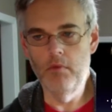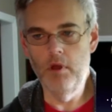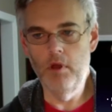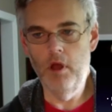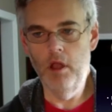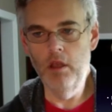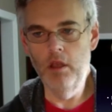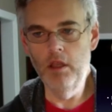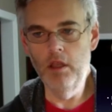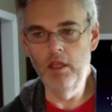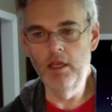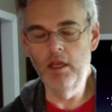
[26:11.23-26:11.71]

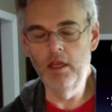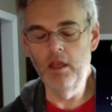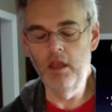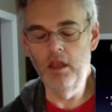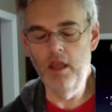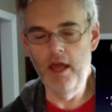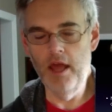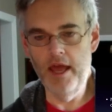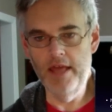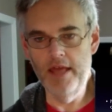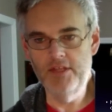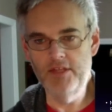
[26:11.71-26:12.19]
little
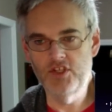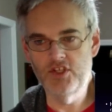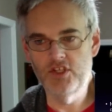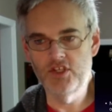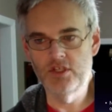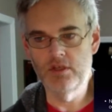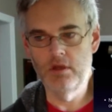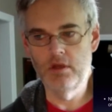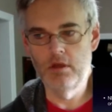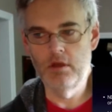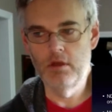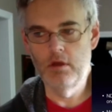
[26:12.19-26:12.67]

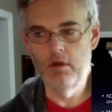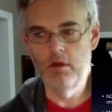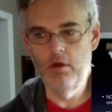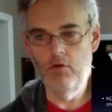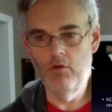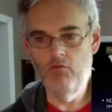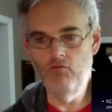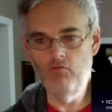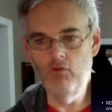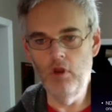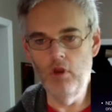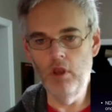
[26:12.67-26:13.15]
less
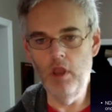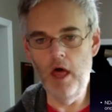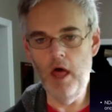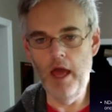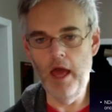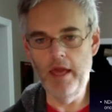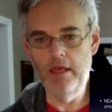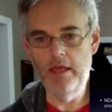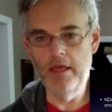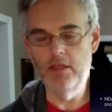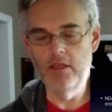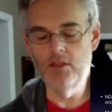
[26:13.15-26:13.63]

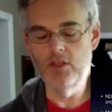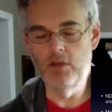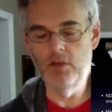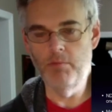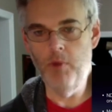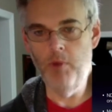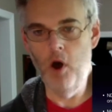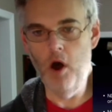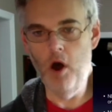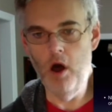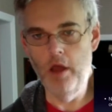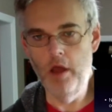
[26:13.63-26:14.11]
reliant
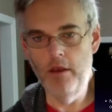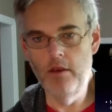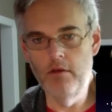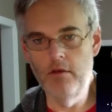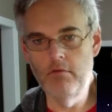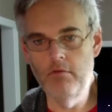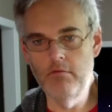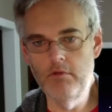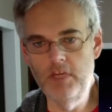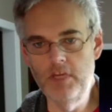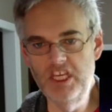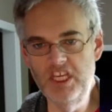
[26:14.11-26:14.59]

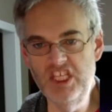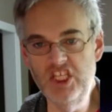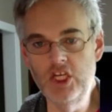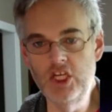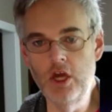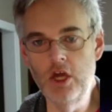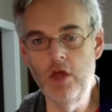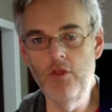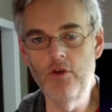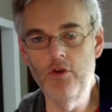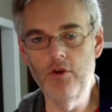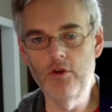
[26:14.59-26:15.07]
upon each
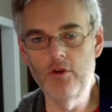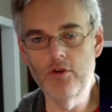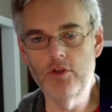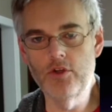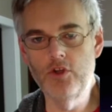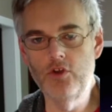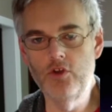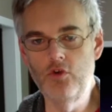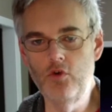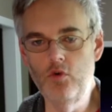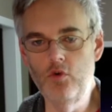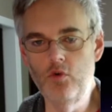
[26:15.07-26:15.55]
other
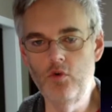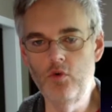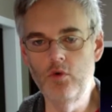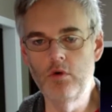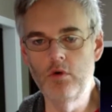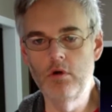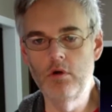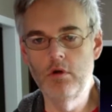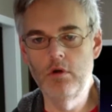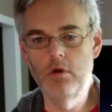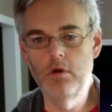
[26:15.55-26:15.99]
to